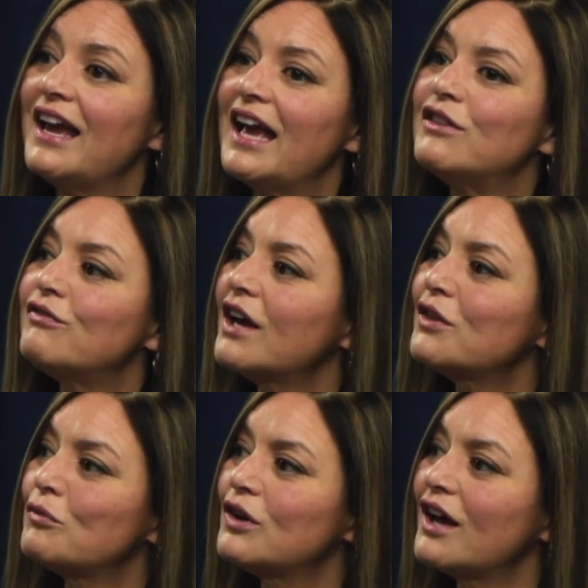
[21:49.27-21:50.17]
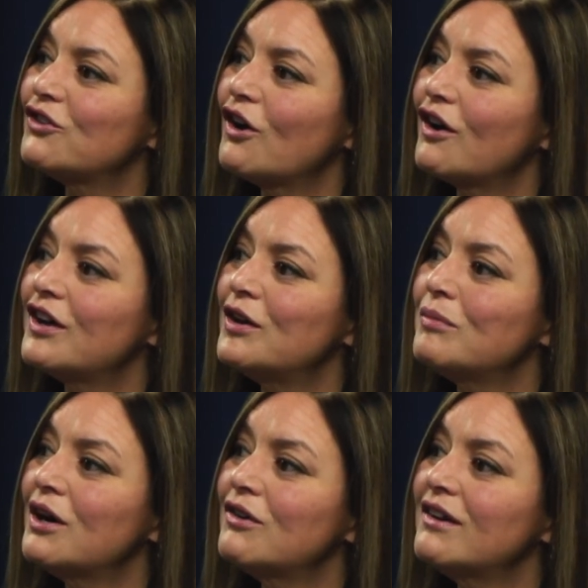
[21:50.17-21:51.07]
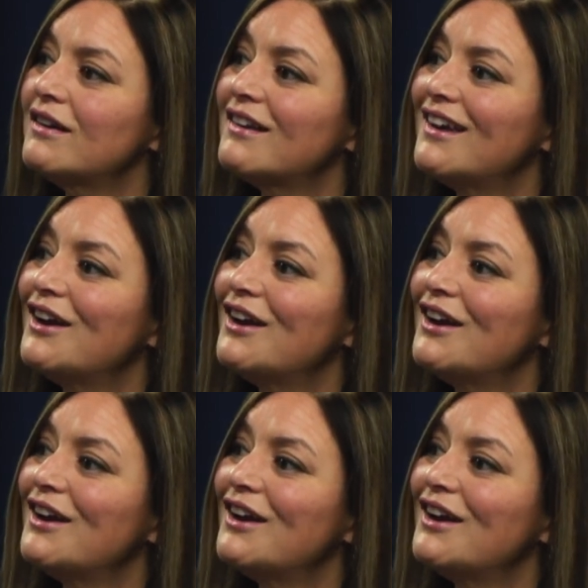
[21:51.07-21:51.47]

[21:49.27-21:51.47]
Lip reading: And the fact that we're not talking about it,